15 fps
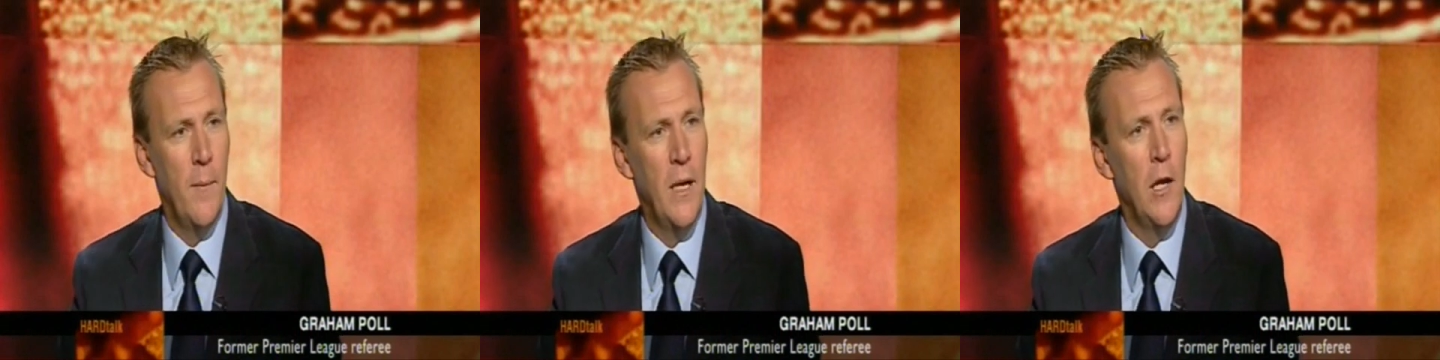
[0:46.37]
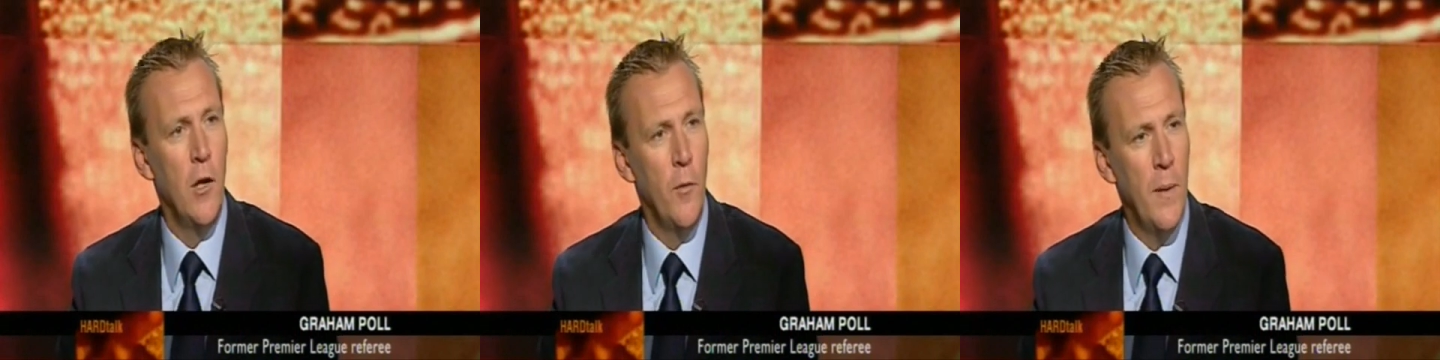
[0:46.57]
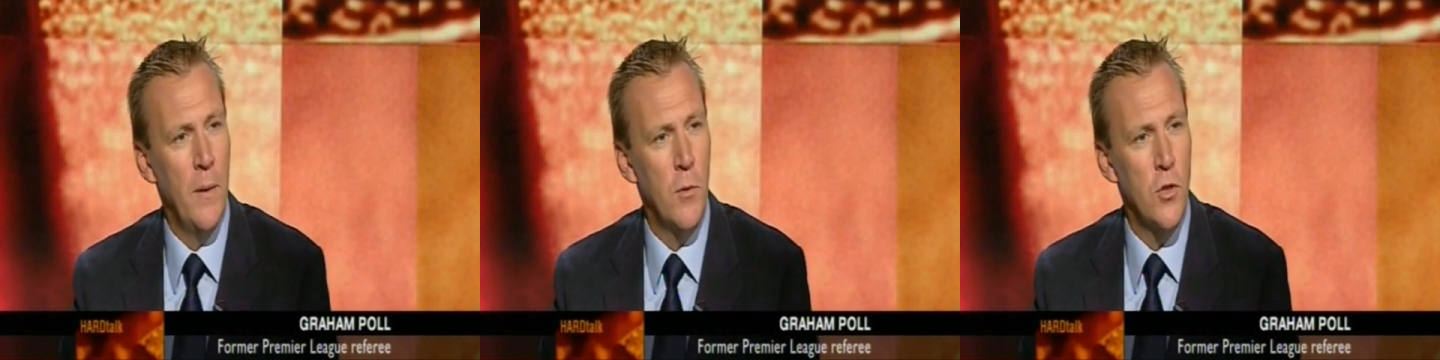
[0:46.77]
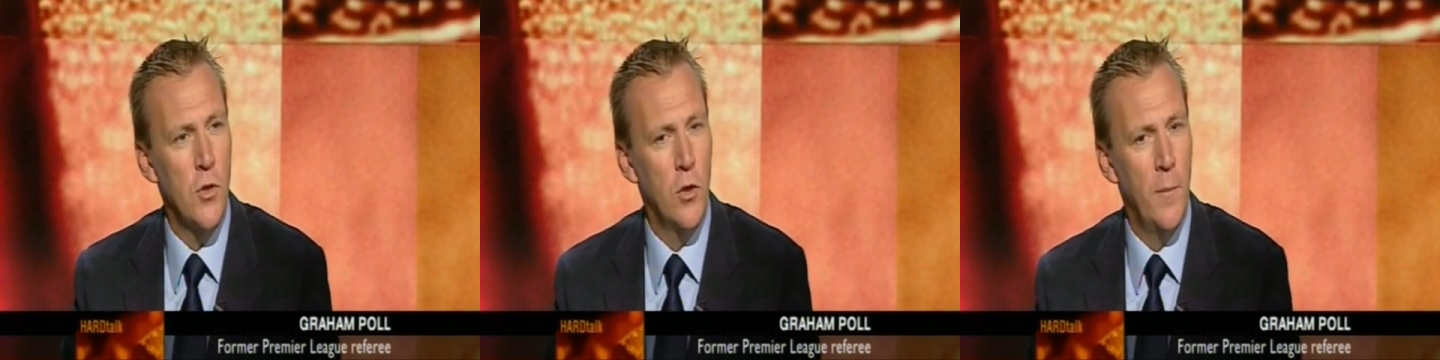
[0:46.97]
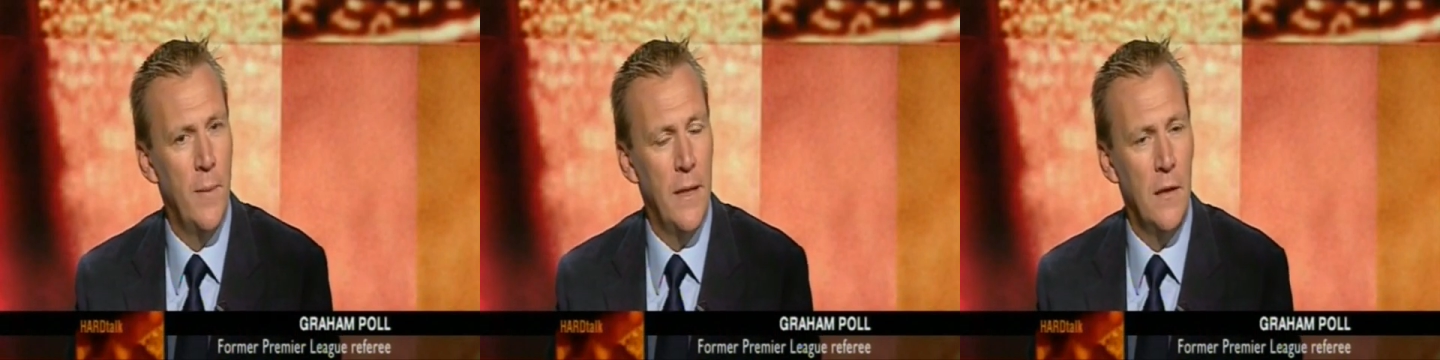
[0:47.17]
I mean, a lot of people
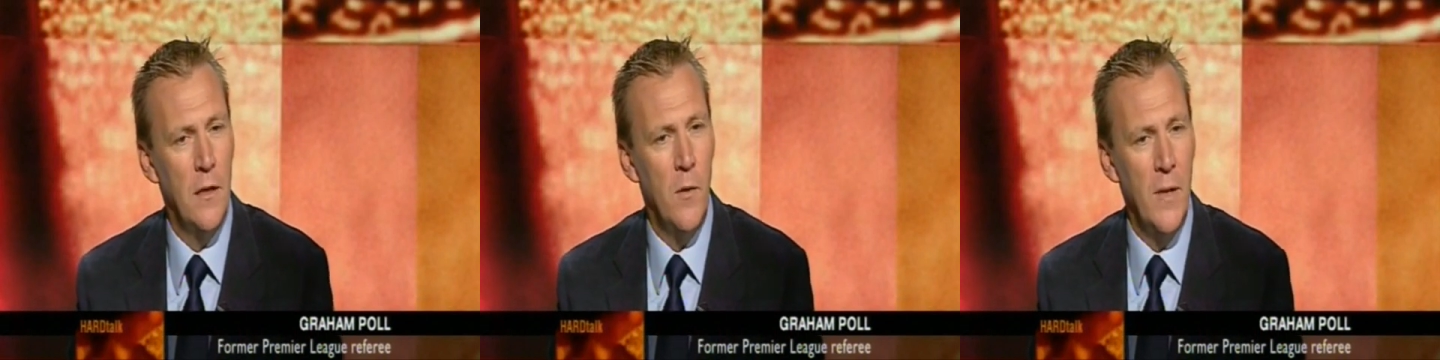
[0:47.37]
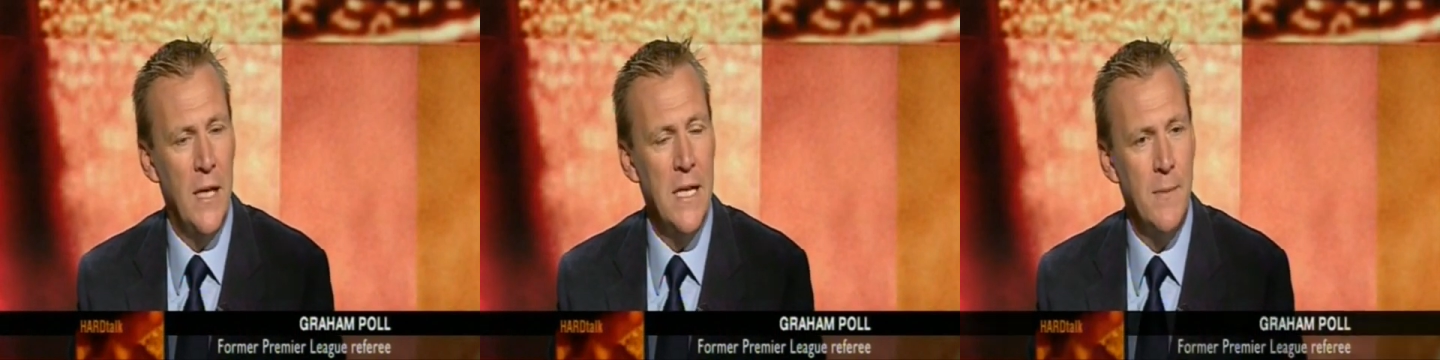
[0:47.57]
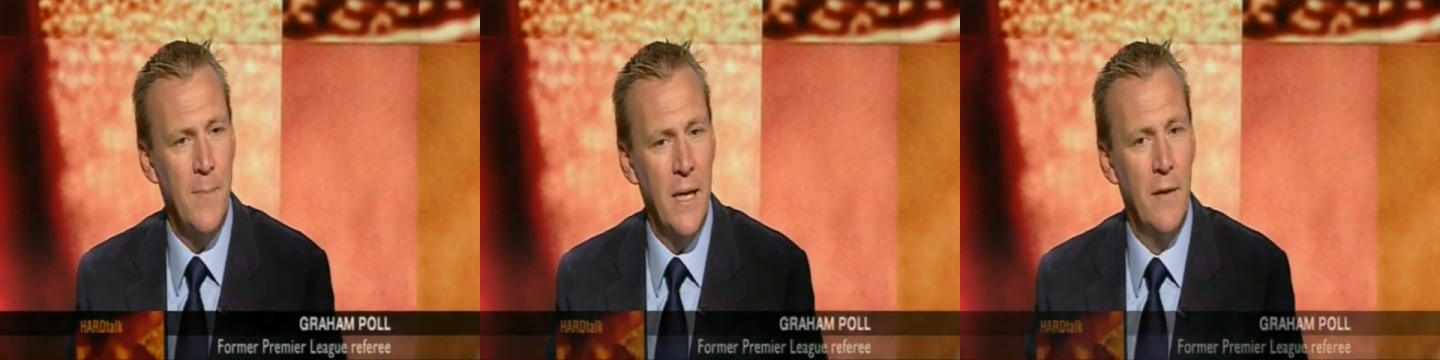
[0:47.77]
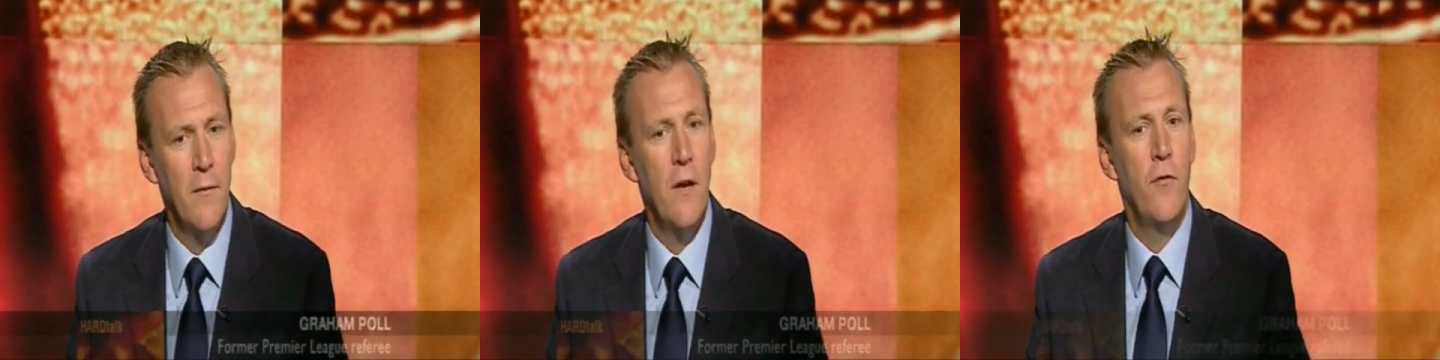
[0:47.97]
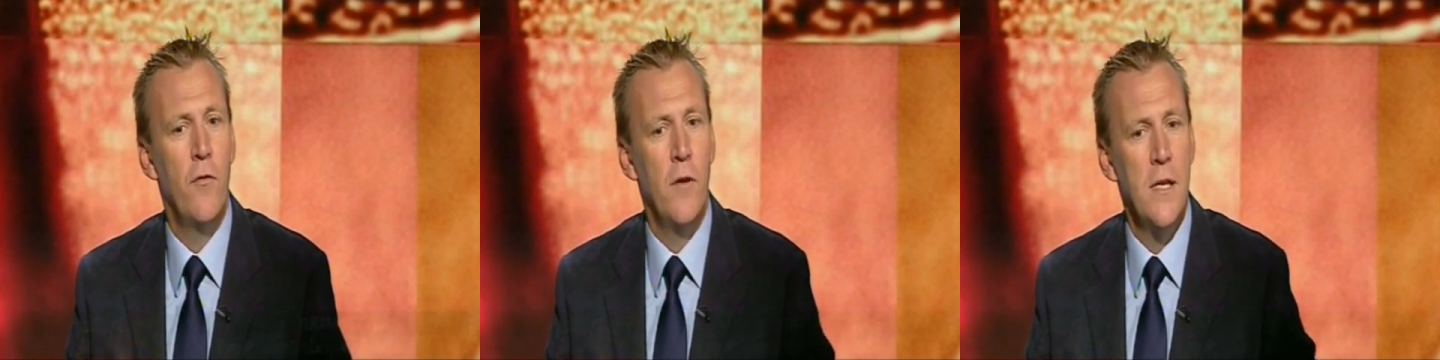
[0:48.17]
talk about, oh, we need to make
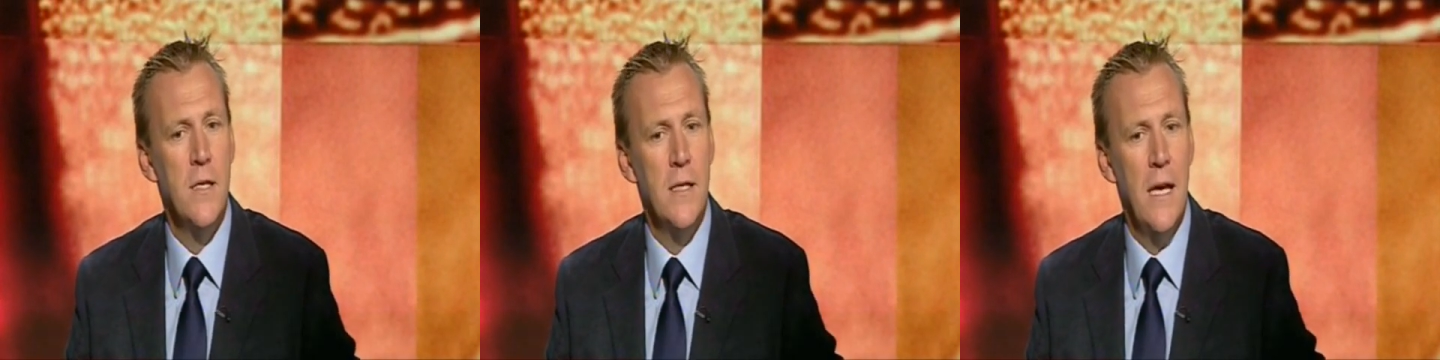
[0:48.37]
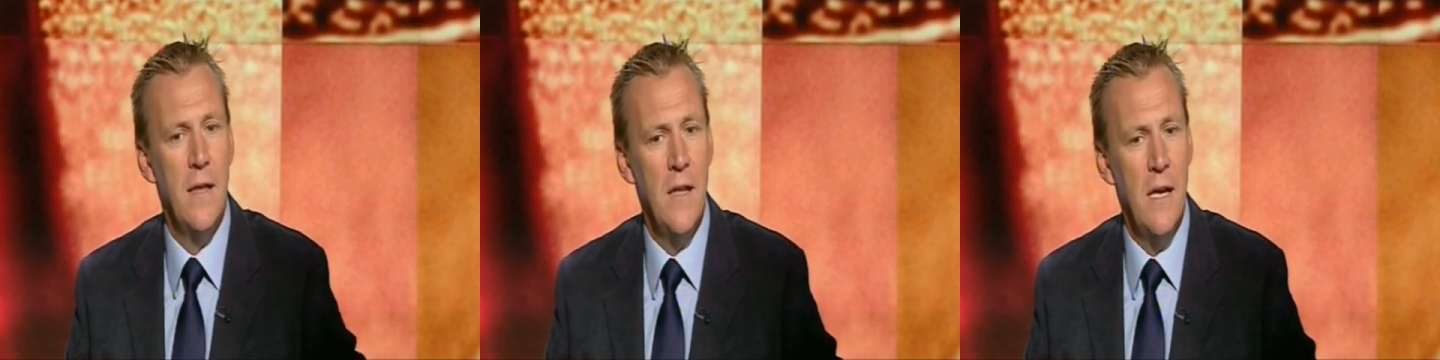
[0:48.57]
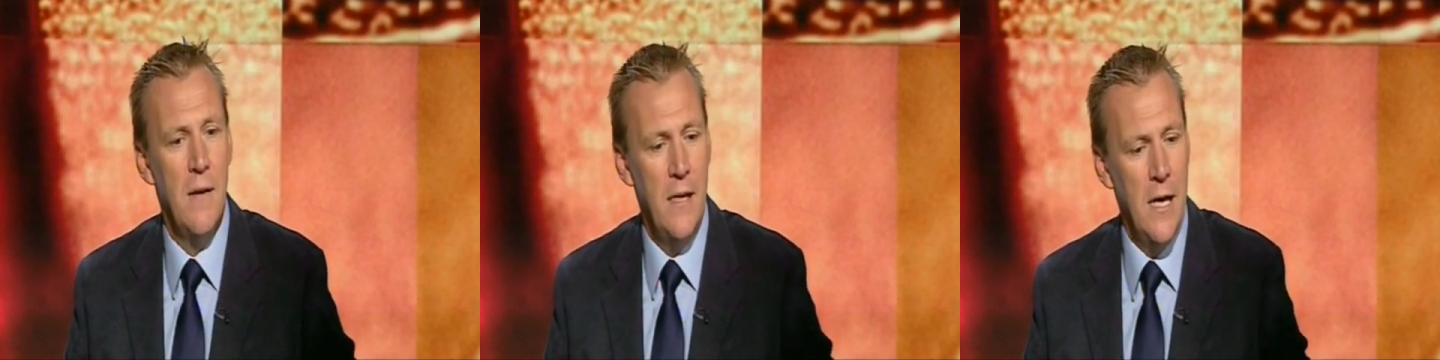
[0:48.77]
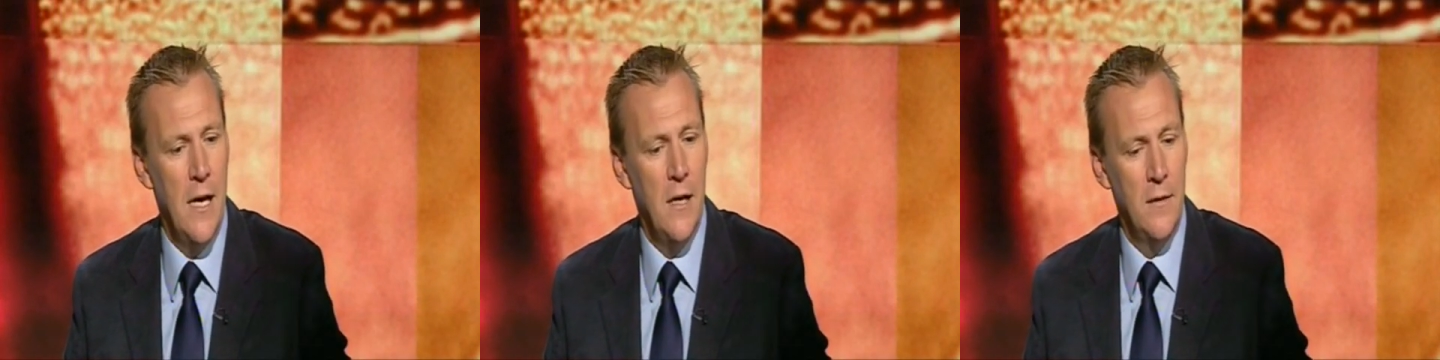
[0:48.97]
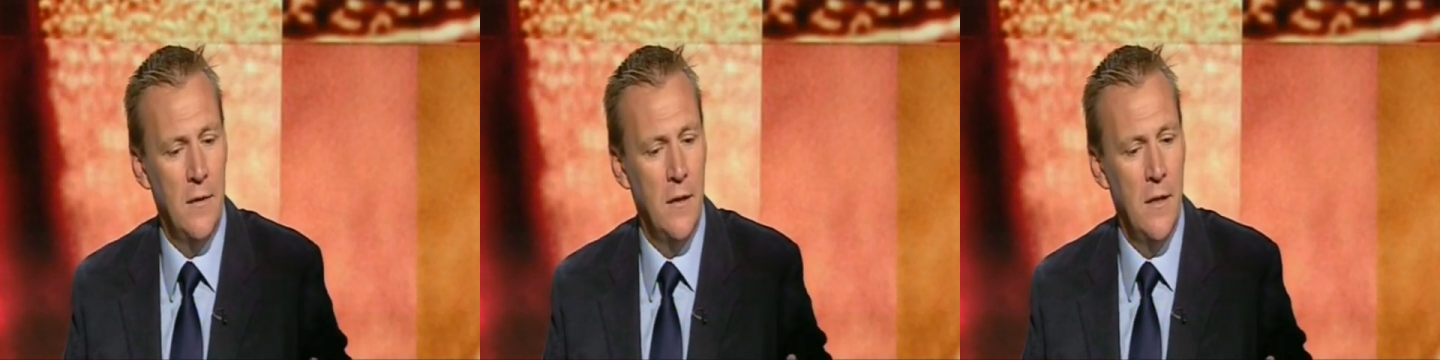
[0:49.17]
referees get there
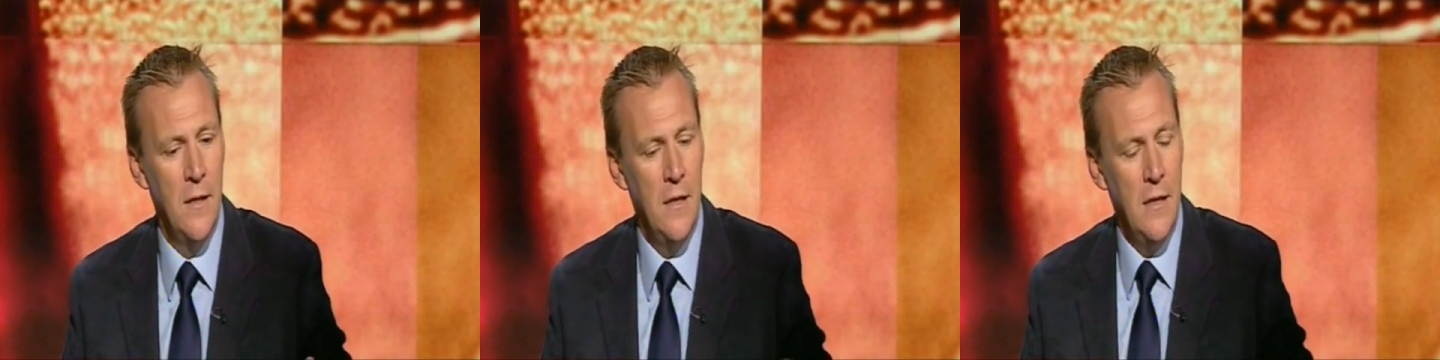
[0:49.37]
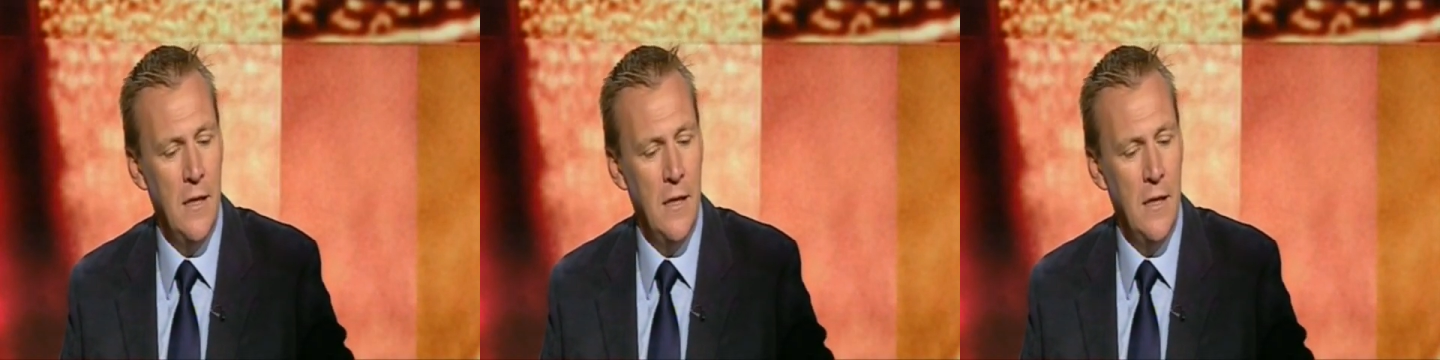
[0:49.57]
young,